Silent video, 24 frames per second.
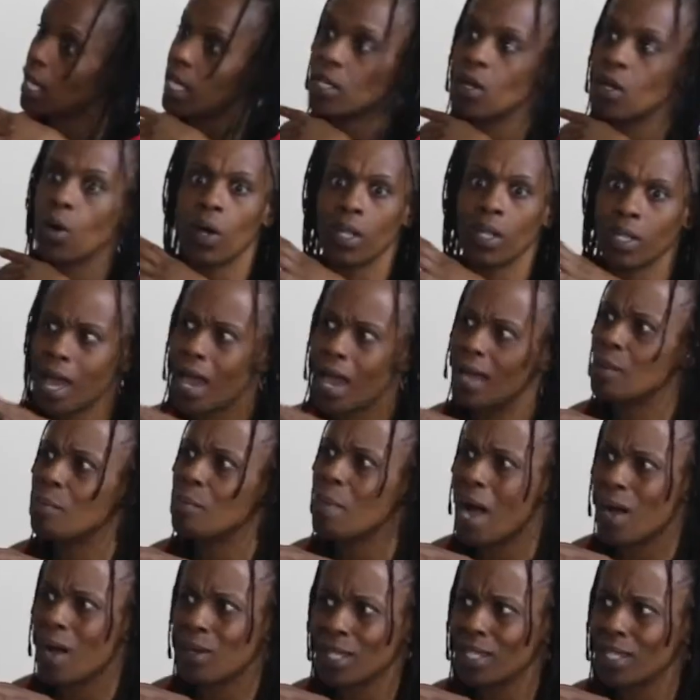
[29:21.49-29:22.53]
They know a lot
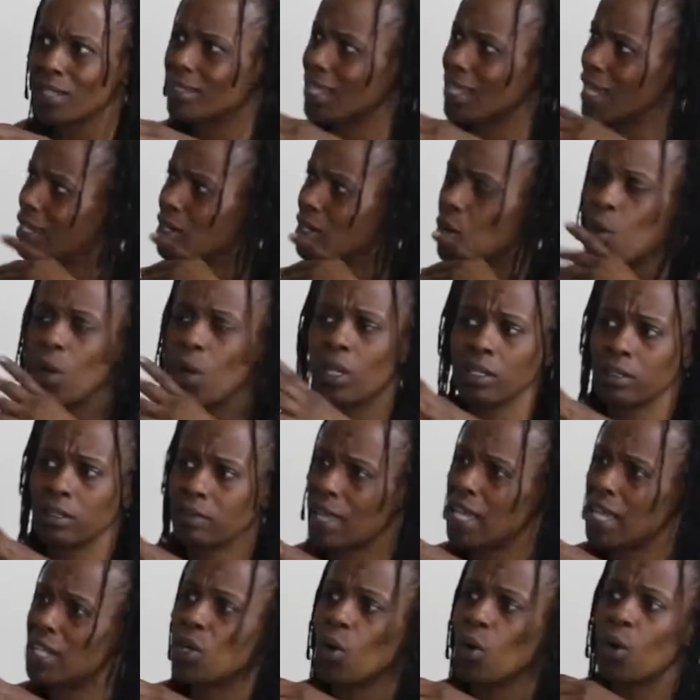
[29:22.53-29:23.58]
about it. They
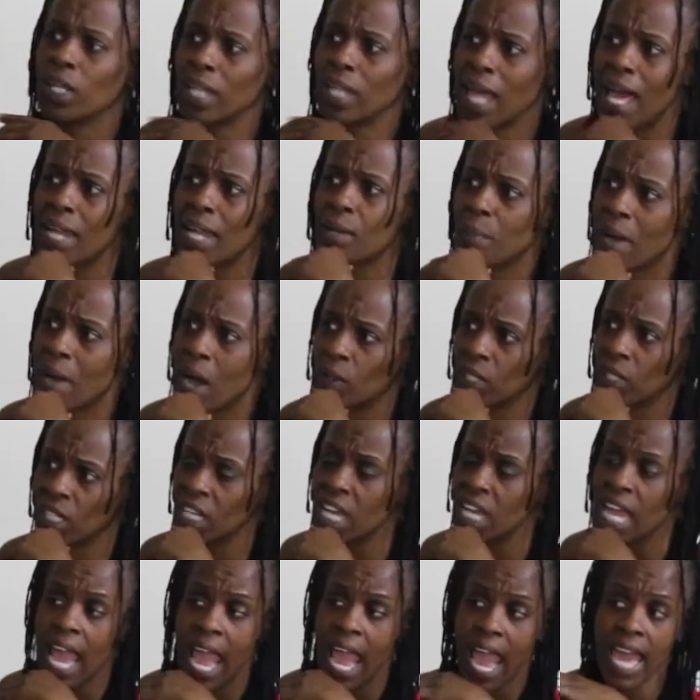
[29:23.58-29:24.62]
know a lot about it.
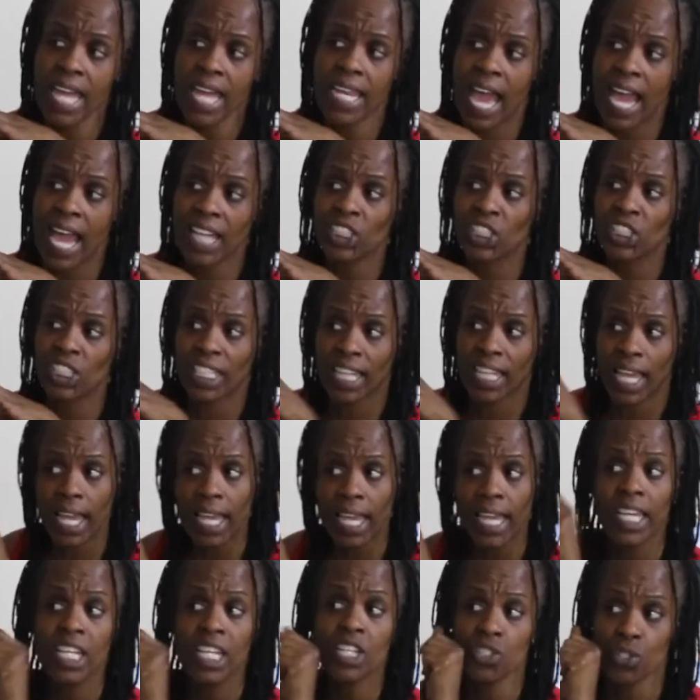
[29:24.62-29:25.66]
And actually, they
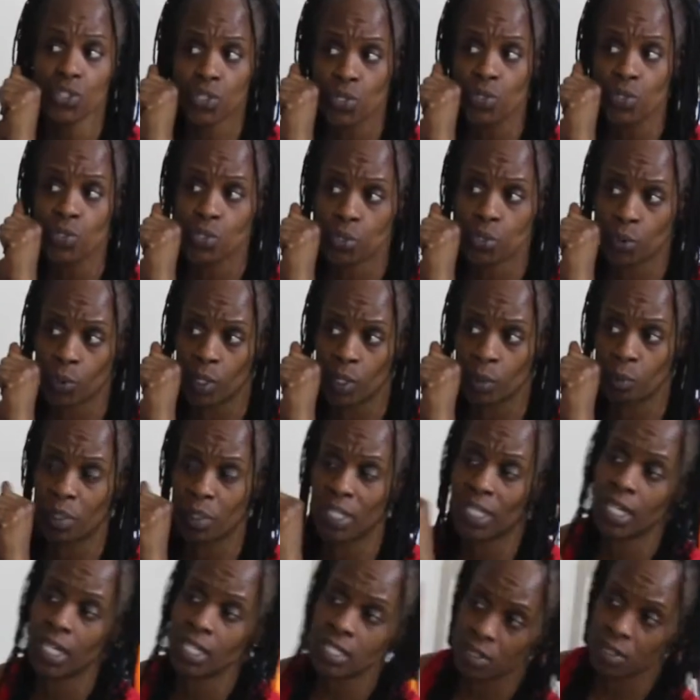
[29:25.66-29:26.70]
got introduced to it
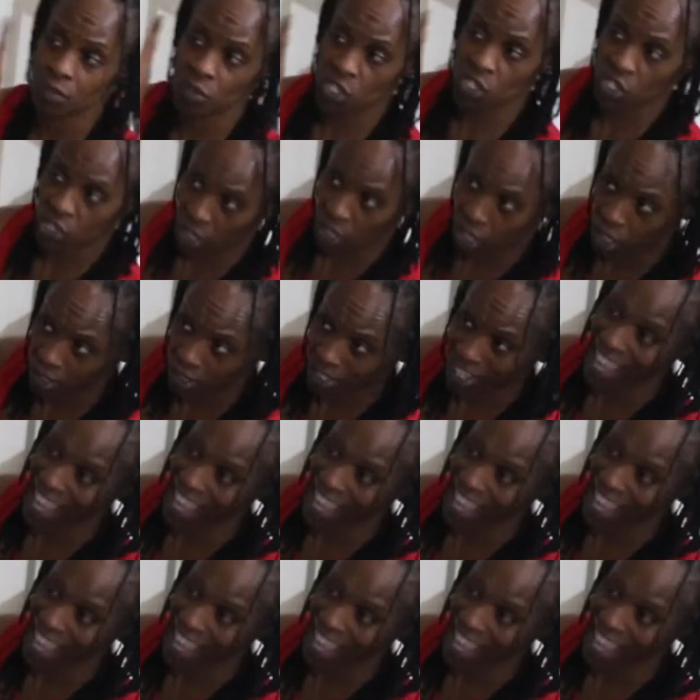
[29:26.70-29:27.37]
because of Chuck